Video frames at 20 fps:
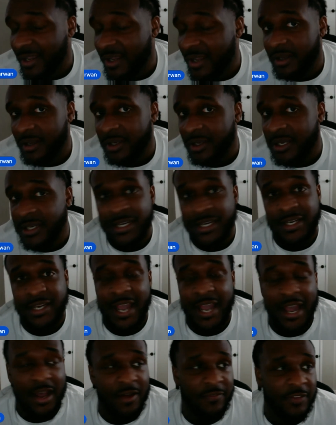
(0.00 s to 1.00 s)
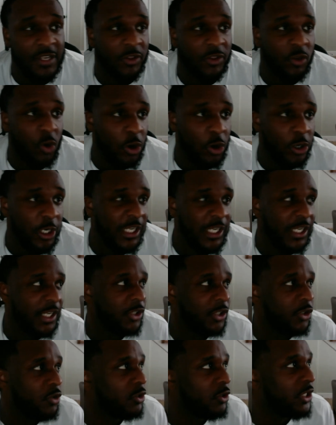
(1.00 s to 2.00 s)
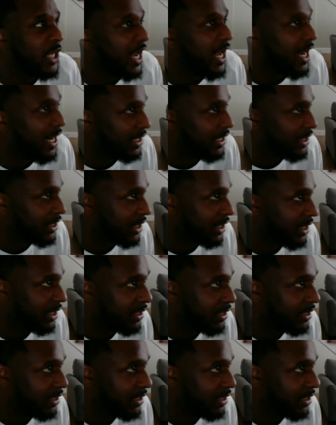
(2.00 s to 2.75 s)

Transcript: he didn't have the authority to change the